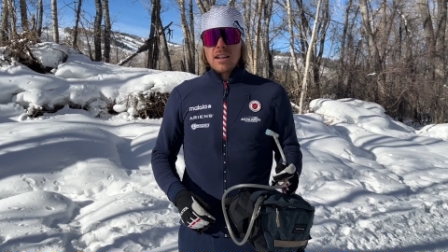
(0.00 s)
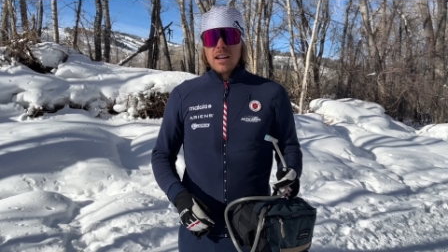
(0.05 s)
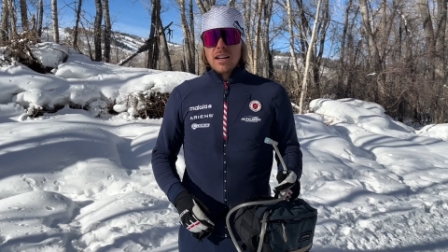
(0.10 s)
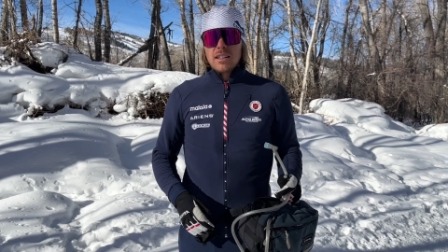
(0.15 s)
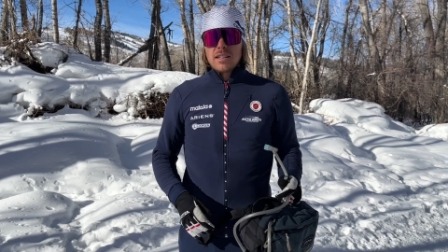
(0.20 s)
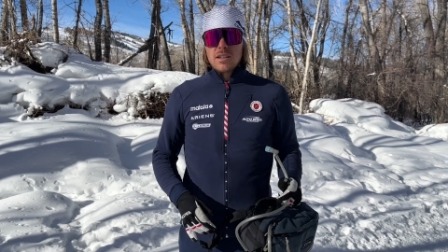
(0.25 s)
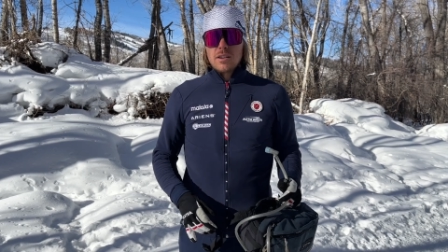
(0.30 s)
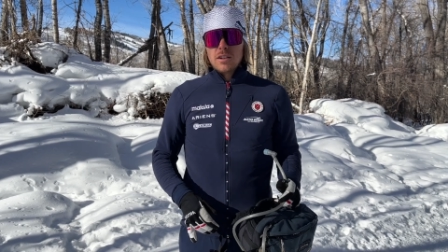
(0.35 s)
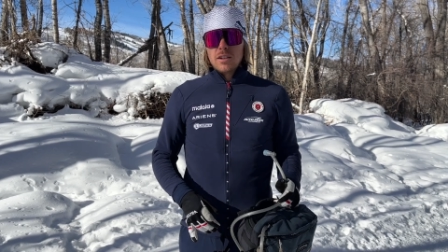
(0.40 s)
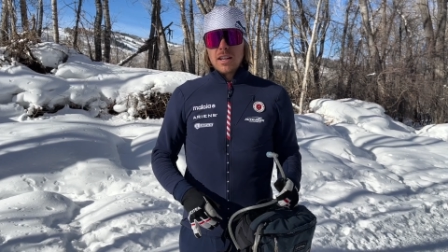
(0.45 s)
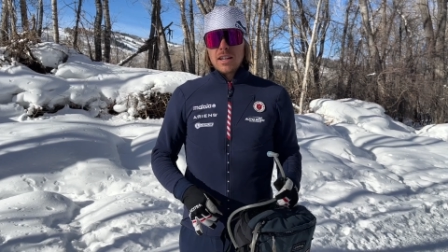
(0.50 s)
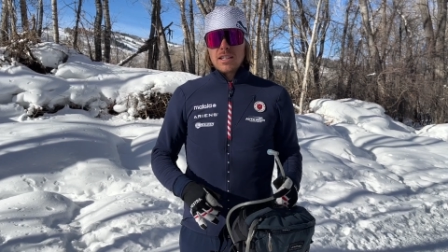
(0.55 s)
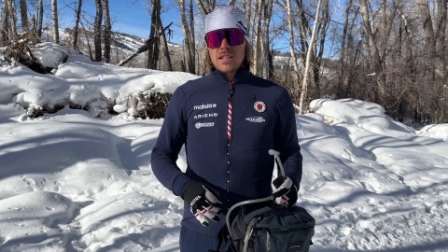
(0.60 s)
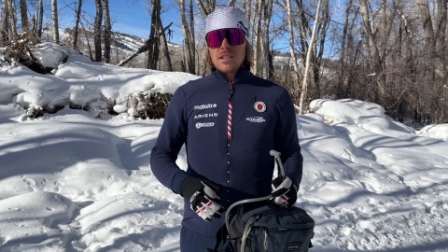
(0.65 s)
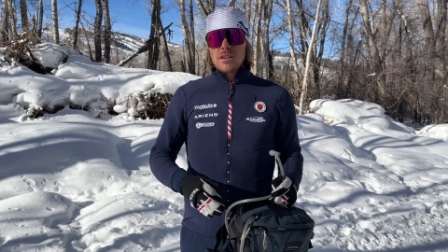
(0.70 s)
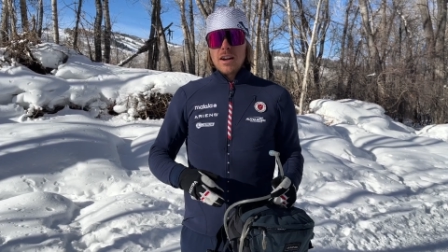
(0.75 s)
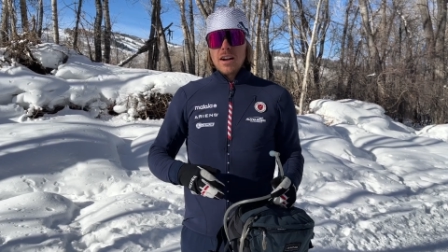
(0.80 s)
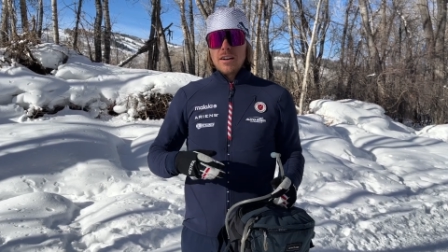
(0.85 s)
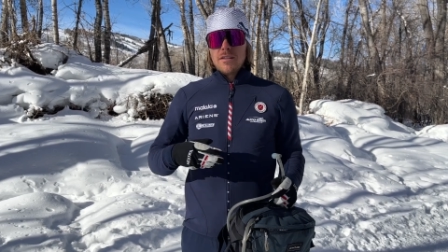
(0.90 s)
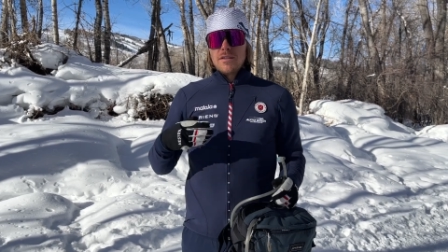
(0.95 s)
And so unless
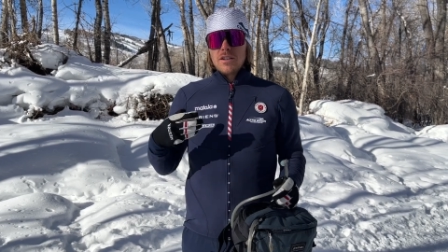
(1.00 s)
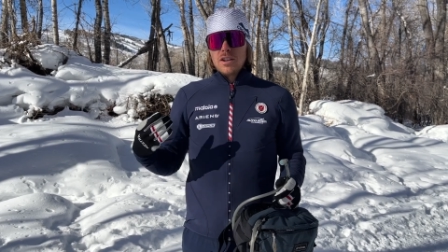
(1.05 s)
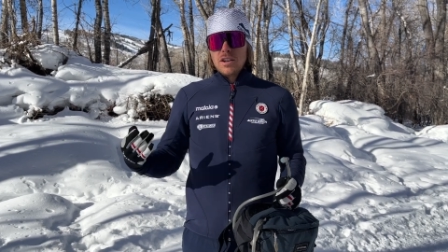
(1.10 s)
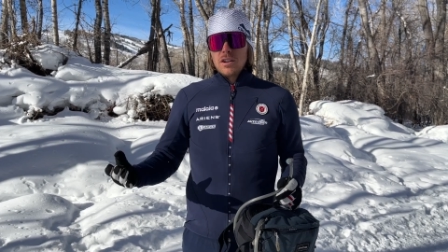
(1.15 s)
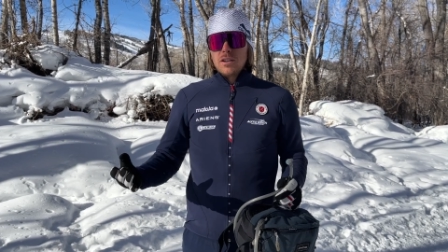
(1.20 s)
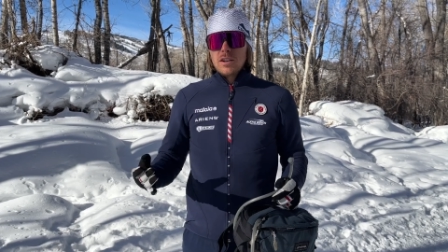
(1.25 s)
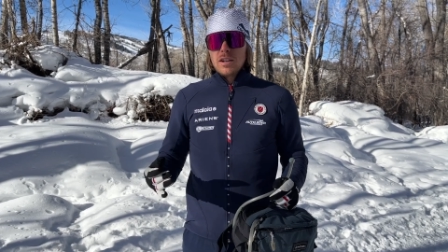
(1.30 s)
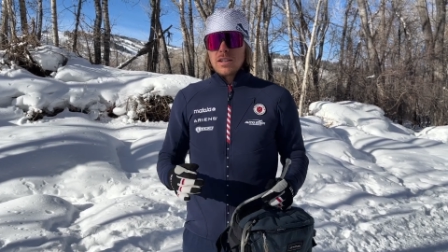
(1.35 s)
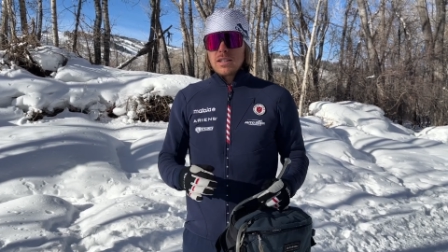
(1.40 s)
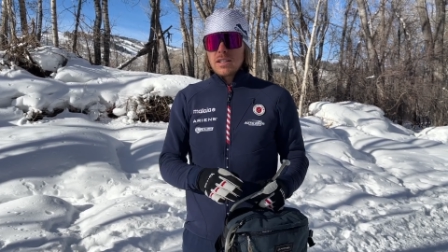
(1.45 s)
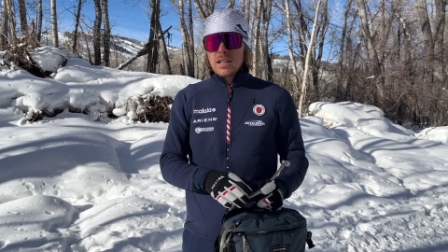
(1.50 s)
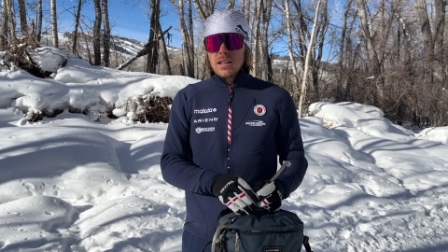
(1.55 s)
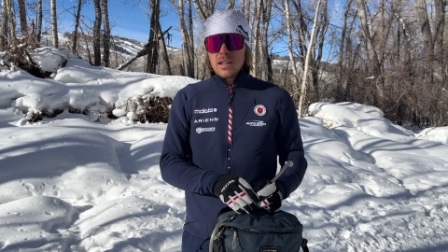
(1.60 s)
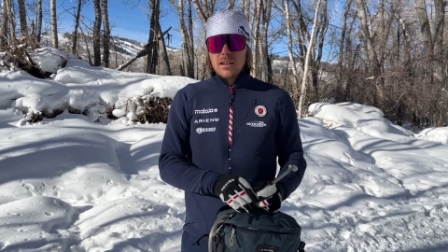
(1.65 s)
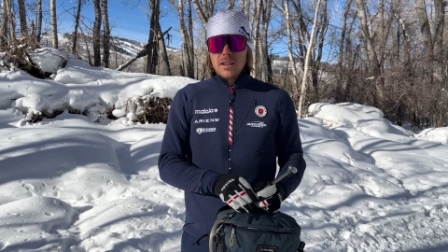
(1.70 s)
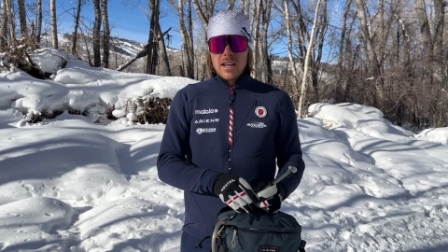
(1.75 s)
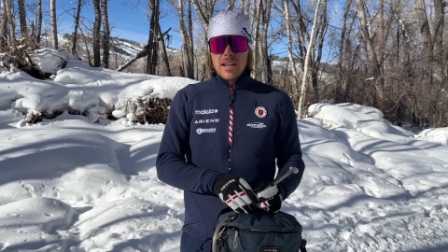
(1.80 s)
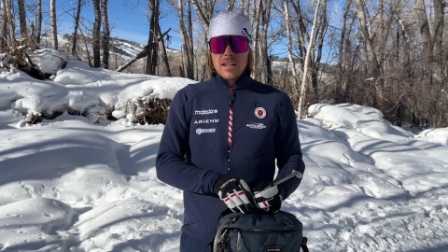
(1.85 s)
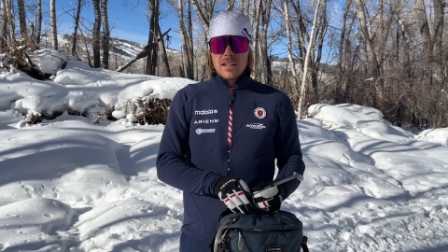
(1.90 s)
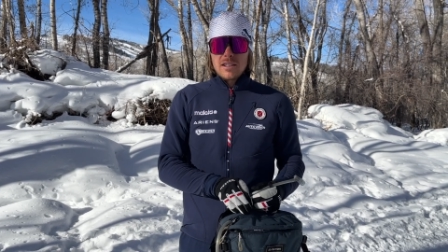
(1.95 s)
you have the newest,
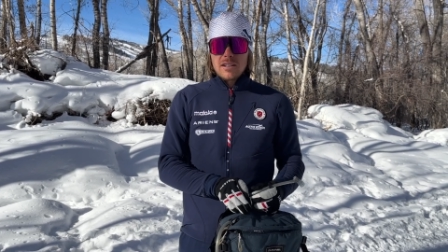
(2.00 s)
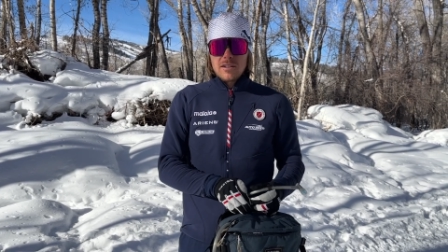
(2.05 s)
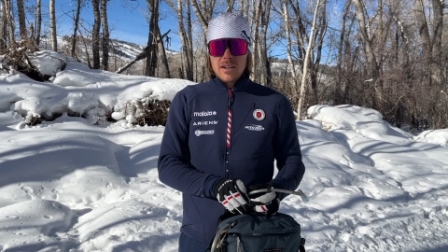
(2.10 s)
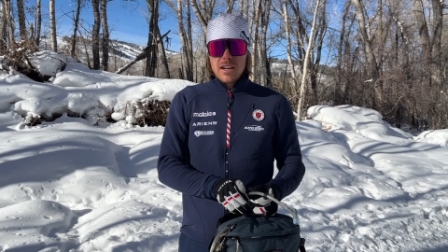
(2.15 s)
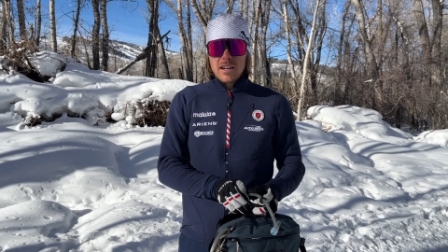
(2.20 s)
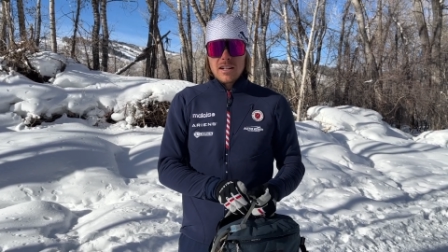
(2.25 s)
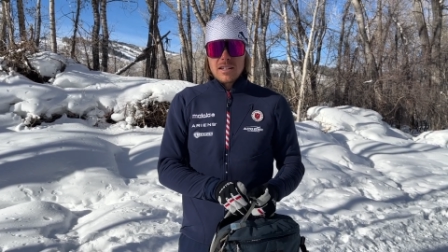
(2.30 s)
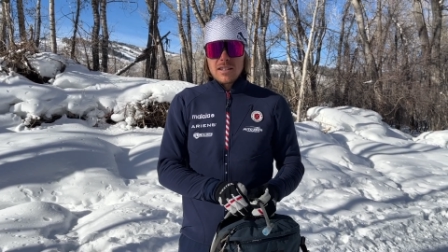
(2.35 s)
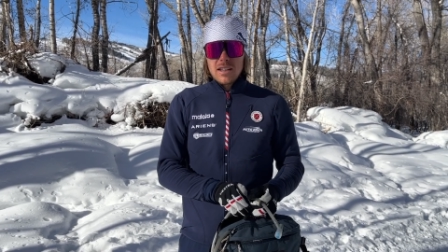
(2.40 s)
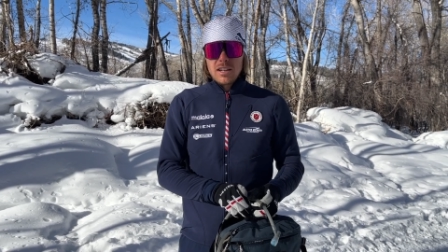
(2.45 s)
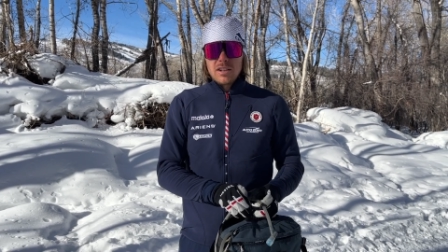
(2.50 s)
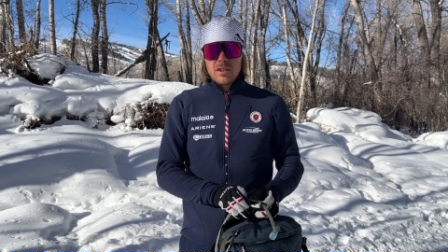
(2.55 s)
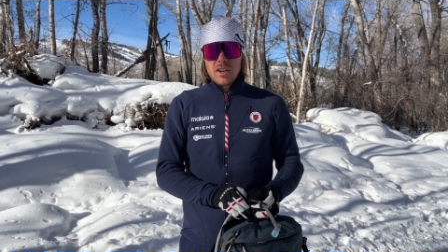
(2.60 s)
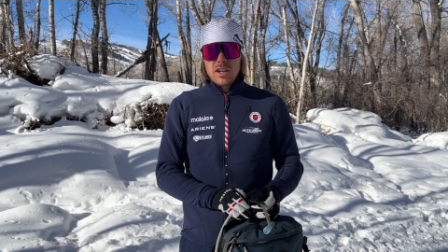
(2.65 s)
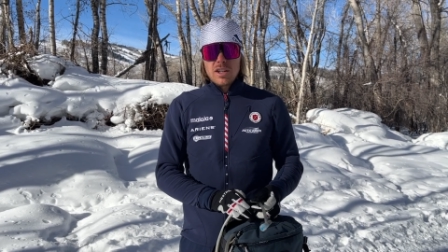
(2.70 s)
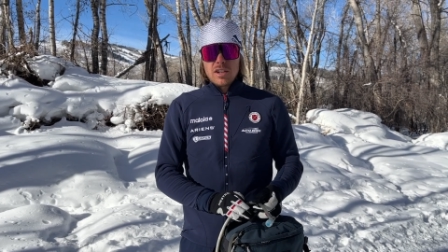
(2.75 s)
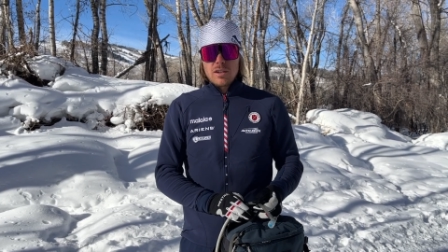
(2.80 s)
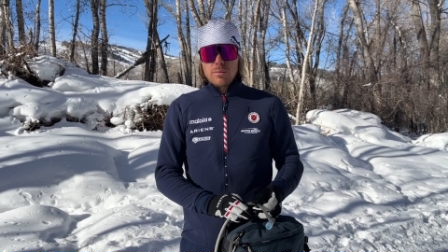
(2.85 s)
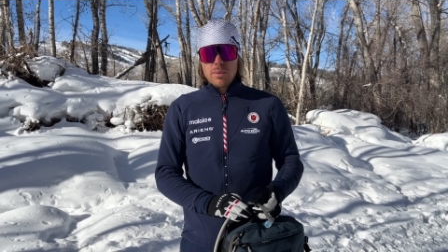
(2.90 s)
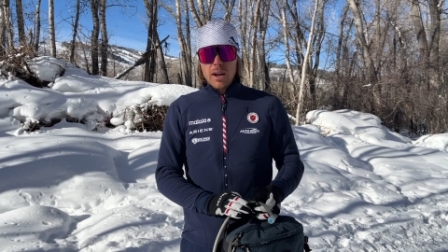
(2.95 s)
latest, greatest
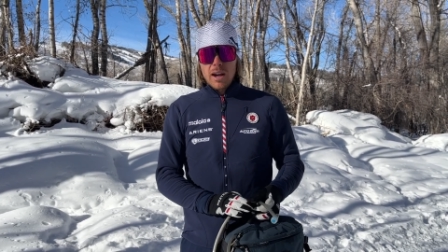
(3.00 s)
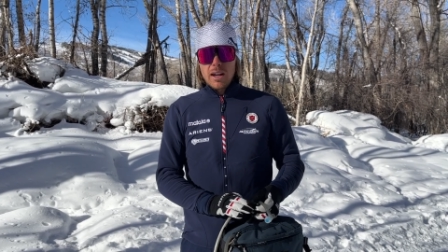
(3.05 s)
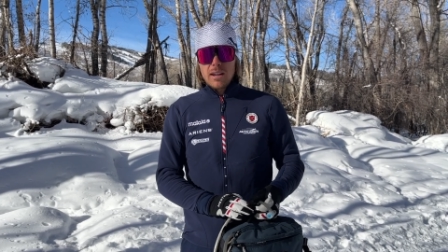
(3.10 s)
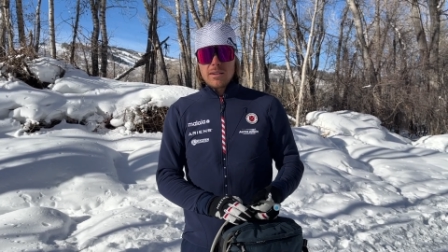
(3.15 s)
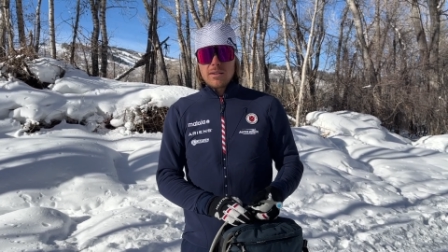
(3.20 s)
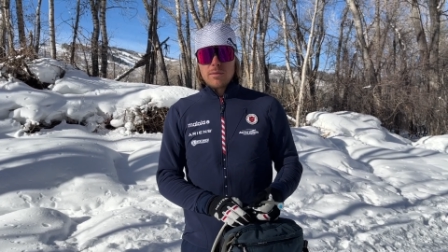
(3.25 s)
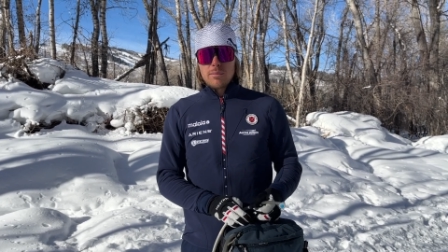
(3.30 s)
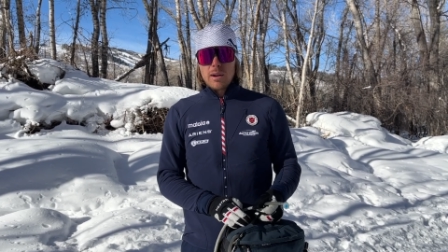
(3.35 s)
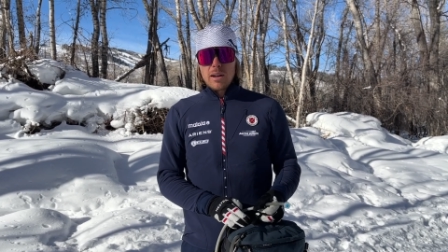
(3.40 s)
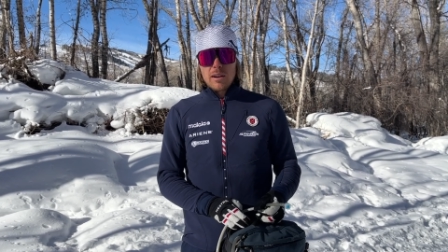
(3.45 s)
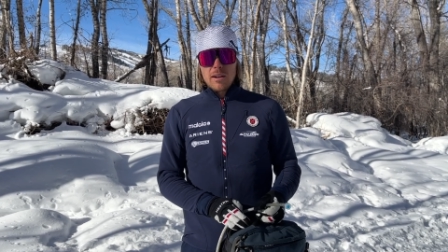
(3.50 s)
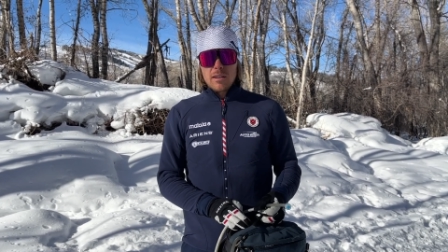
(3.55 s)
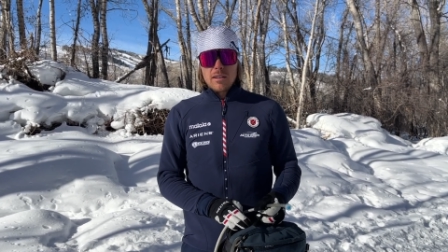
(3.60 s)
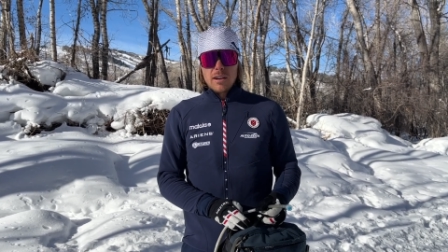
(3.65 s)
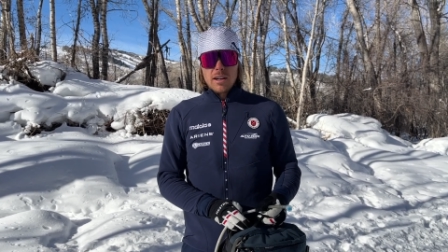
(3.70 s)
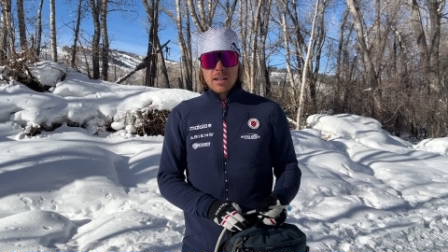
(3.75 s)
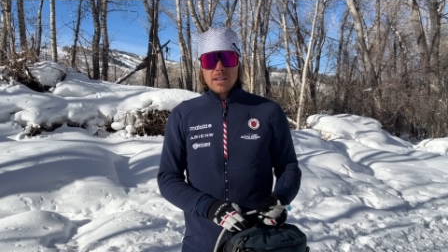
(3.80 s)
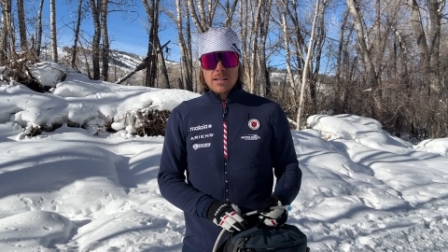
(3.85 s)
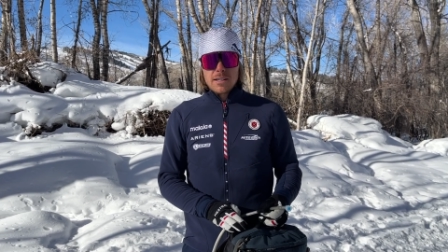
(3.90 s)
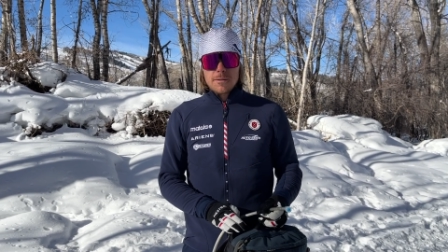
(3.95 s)
hydration packs or
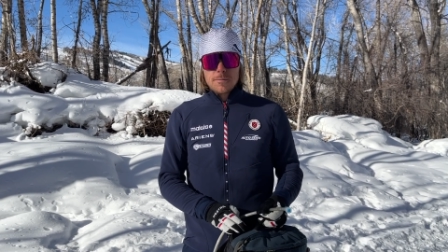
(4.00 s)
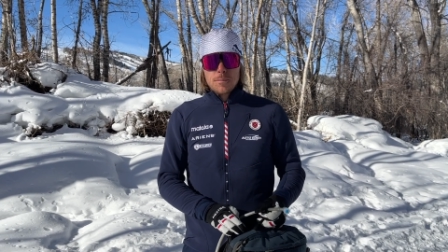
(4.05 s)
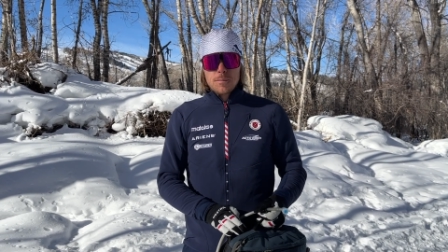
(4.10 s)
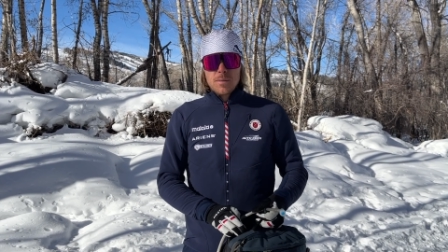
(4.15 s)
marathons,